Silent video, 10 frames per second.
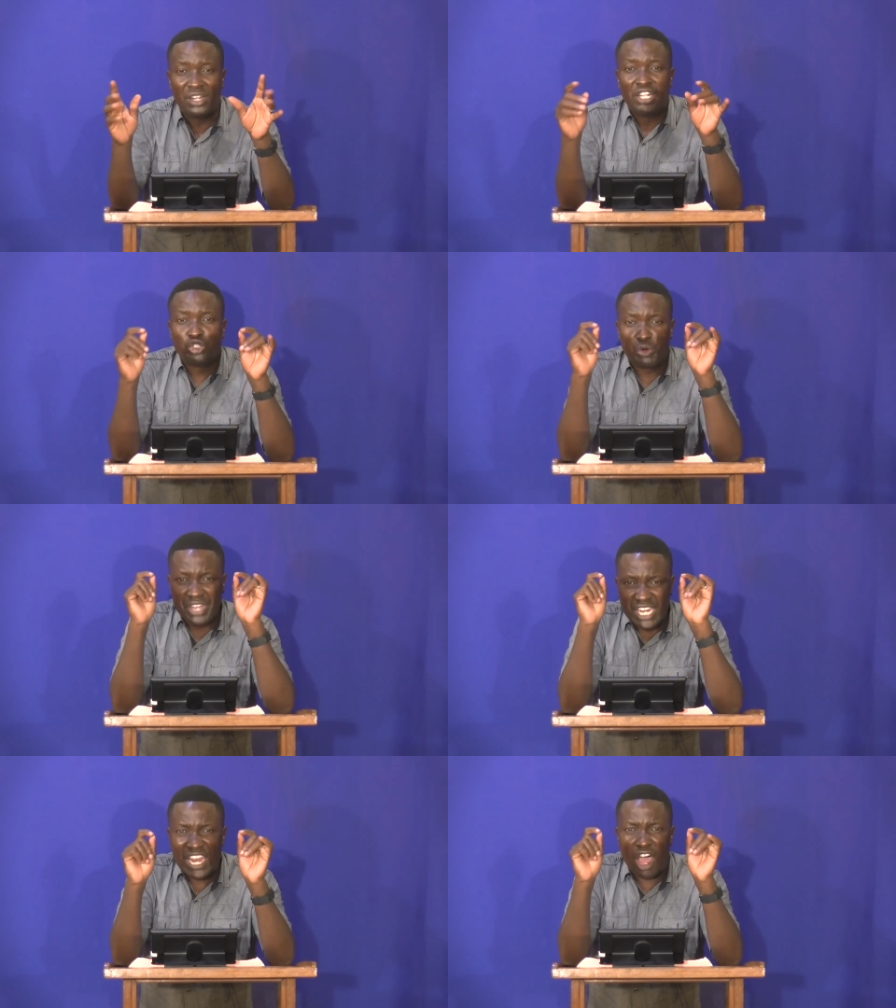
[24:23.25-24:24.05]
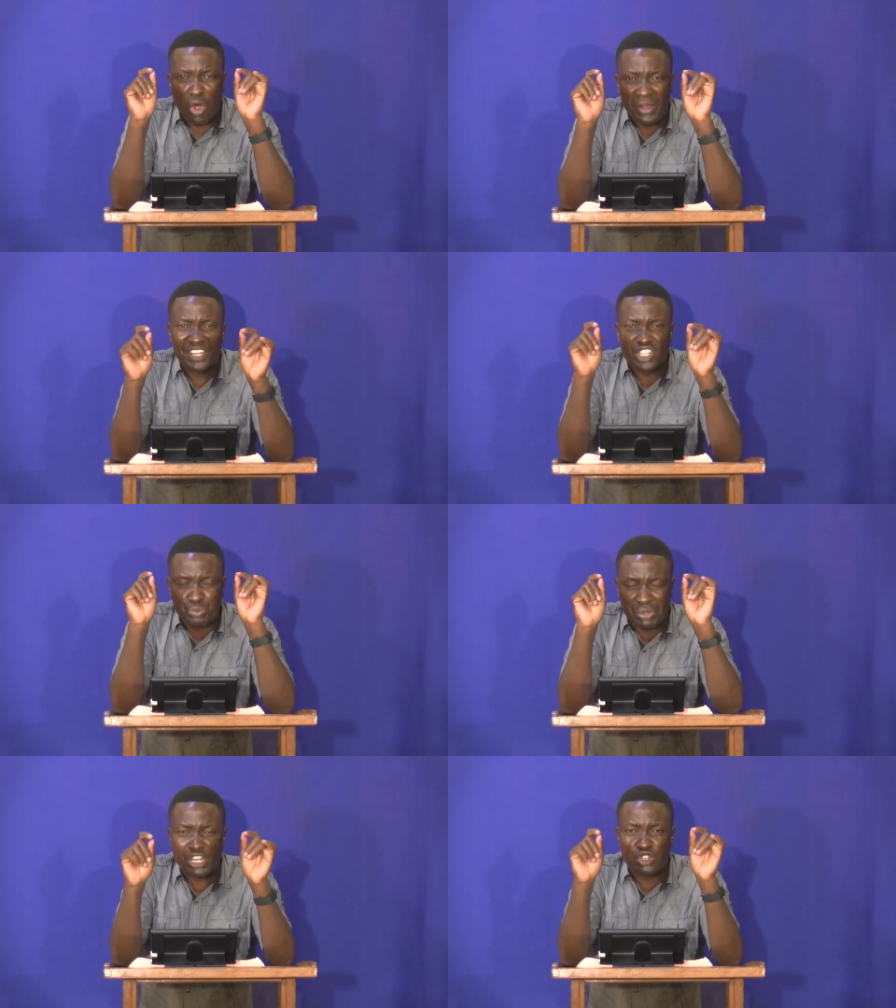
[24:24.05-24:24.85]
You need the Holy
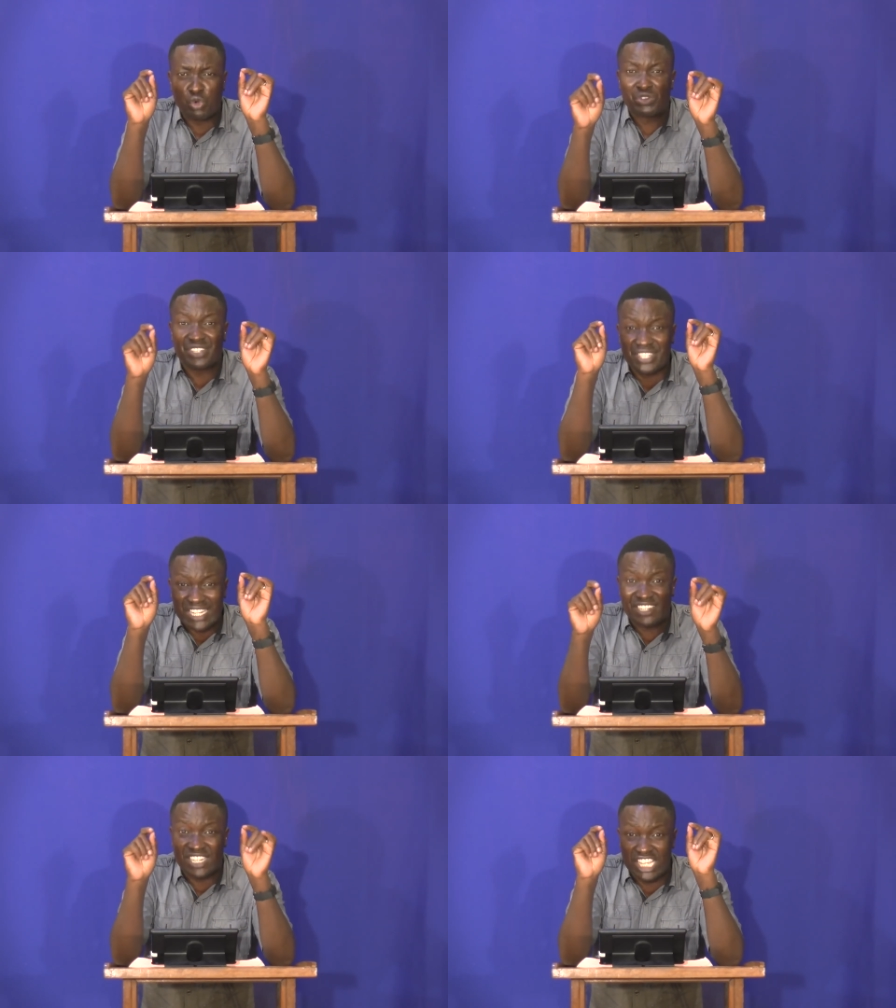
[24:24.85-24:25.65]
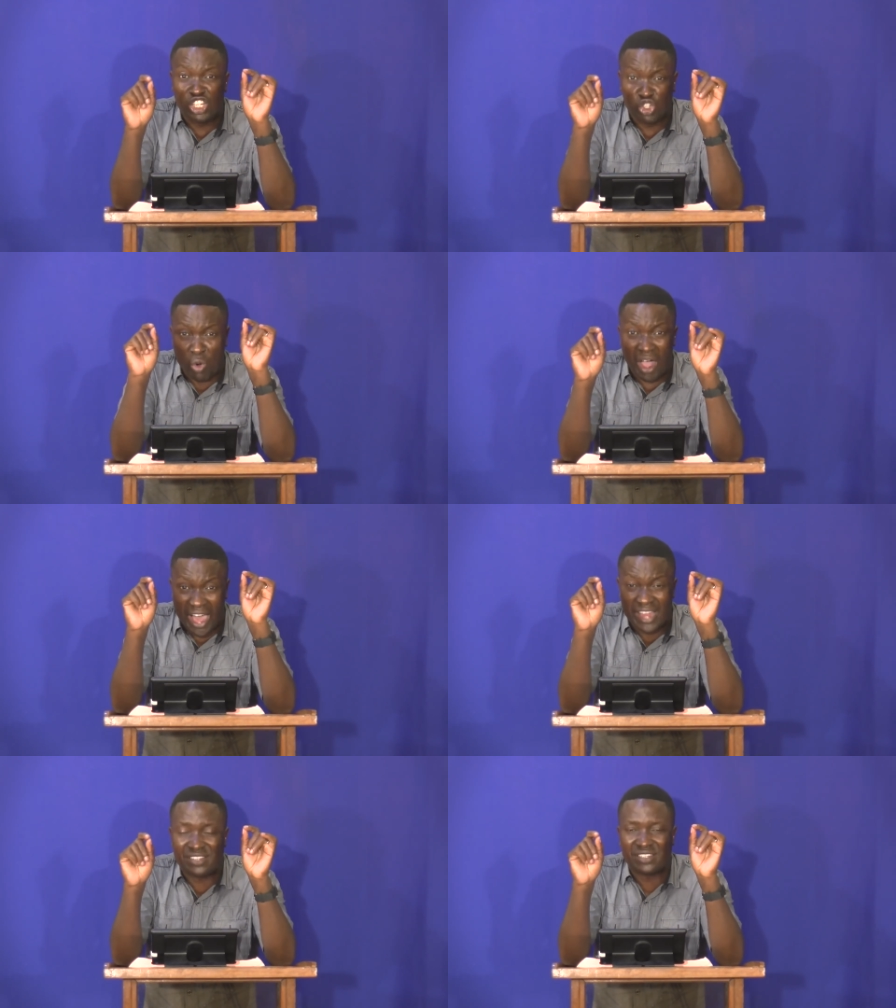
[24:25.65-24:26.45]
Spirit to sit in your
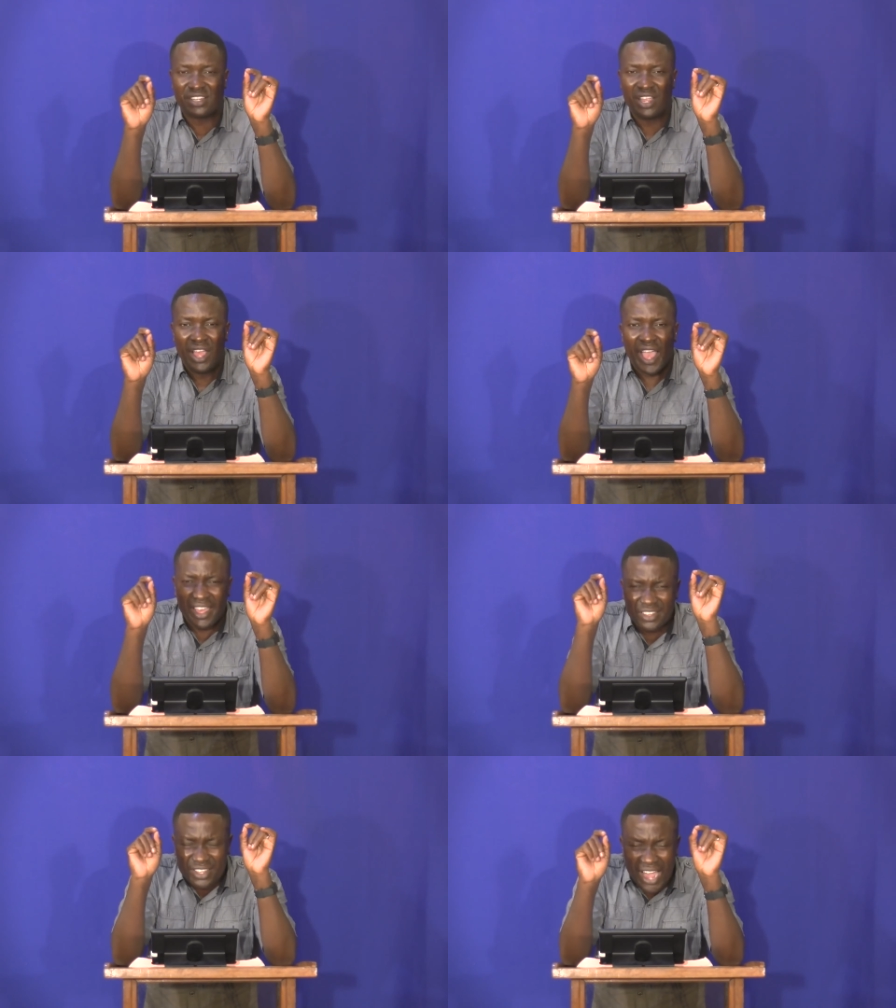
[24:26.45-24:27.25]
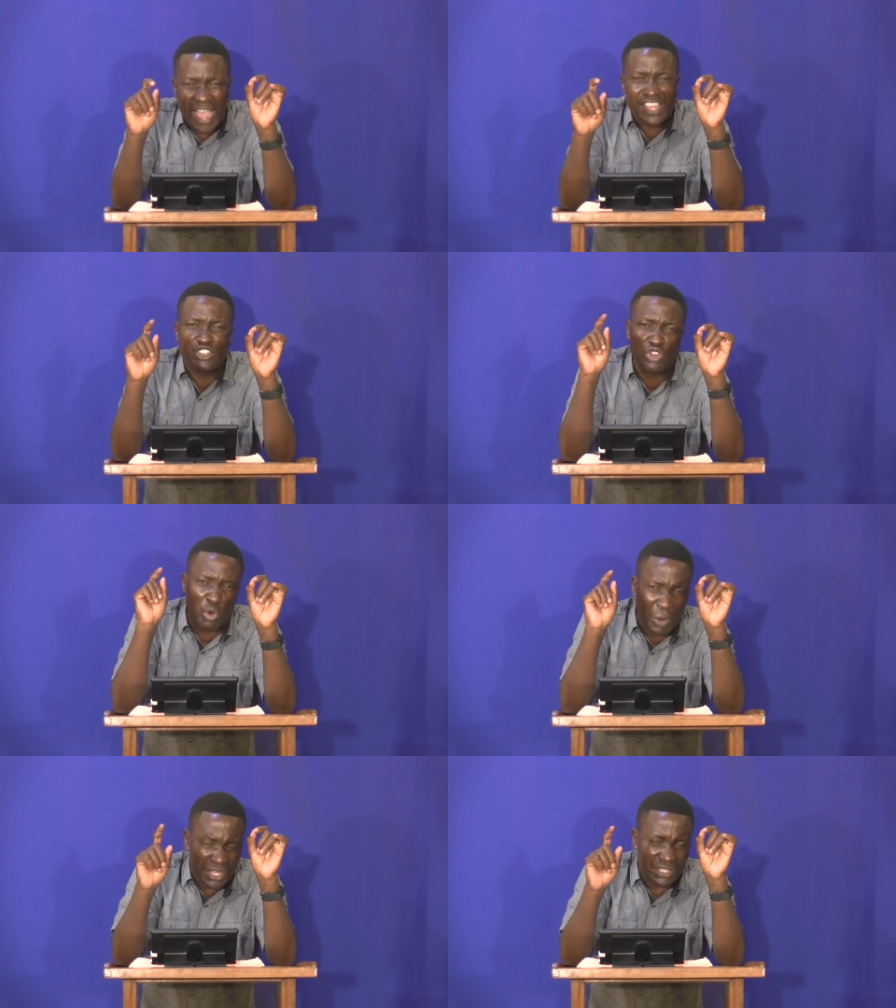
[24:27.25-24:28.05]
heart and guide your
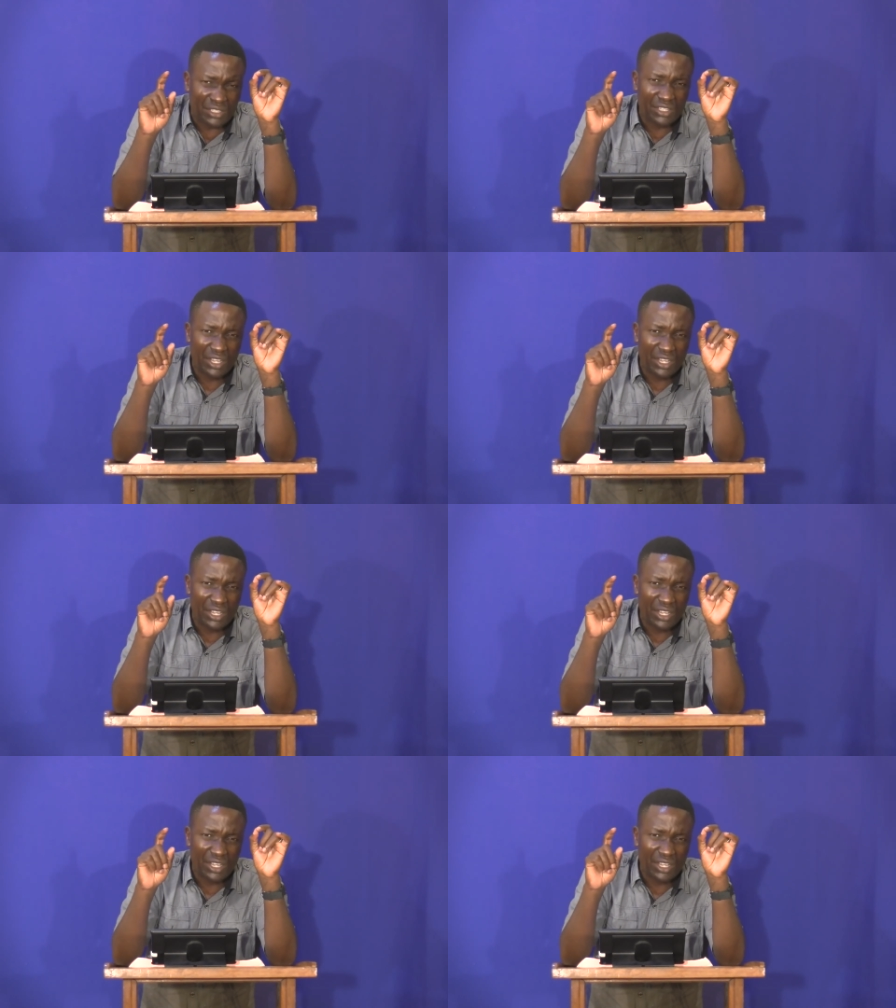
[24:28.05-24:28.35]
way.